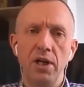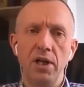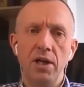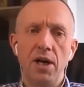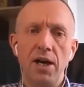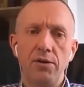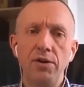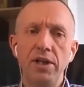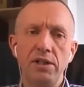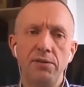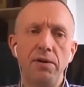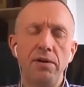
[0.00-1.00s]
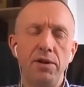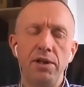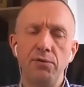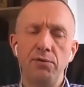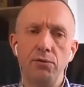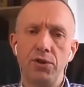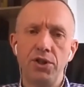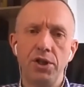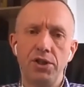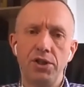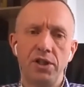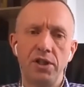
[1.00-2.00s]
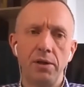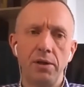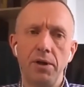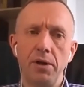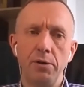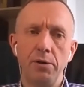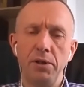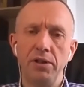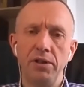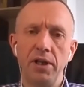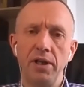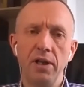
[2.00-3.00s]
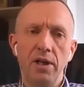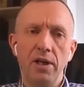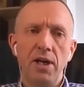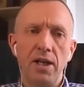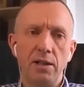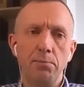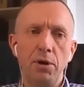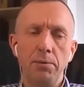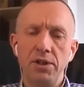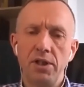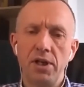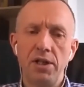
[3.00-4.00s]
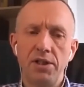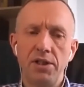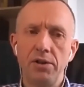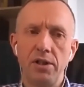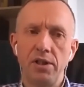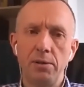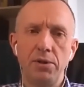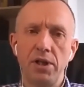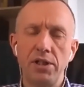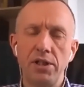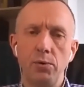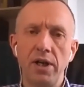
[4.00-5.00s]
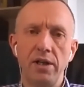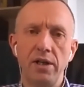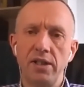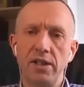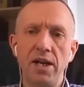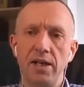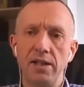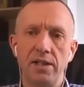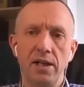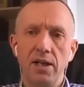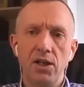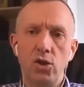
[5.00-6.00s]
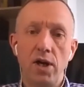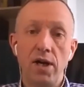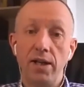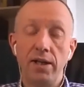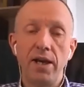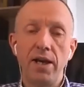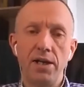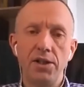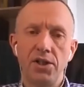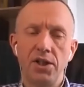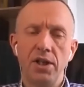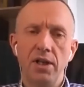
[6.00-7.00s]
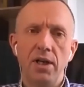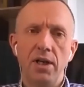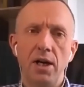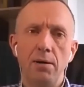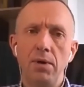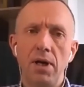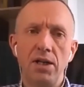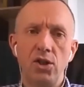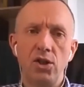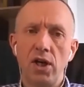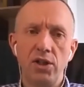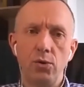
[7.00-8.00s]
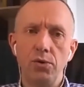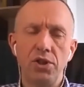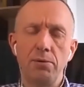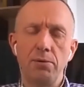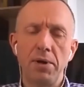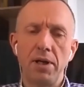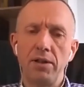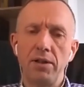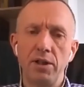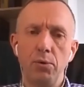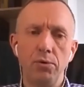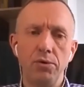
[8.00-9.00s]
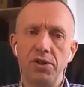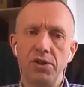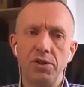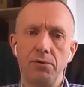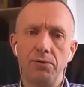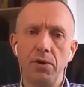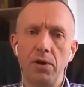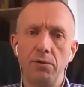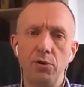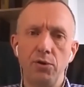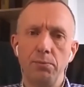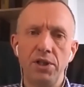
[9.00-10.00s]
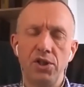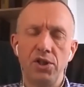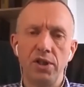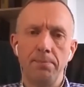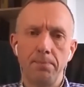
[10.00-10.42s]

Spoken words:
I agree, it's very, very difficult for churches that don't own a building at the moment, and I totally sympathise. All I can say is try and engage and try and talk to them about the importance of your ministry.